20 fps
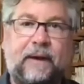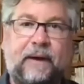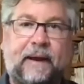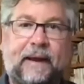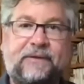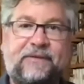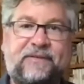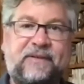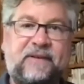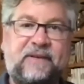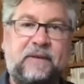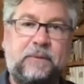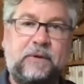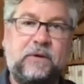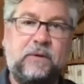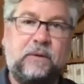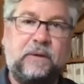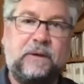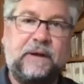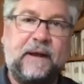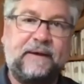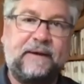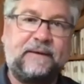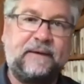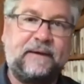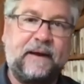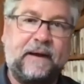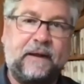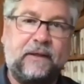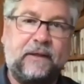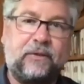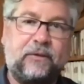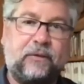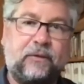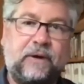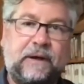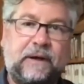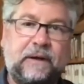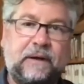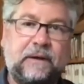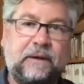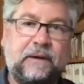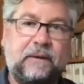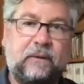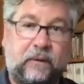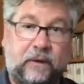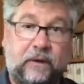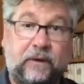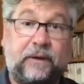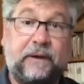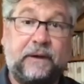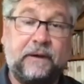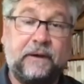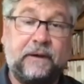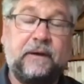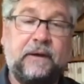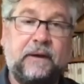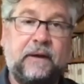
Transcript: Hummer at CMU in 1993, really,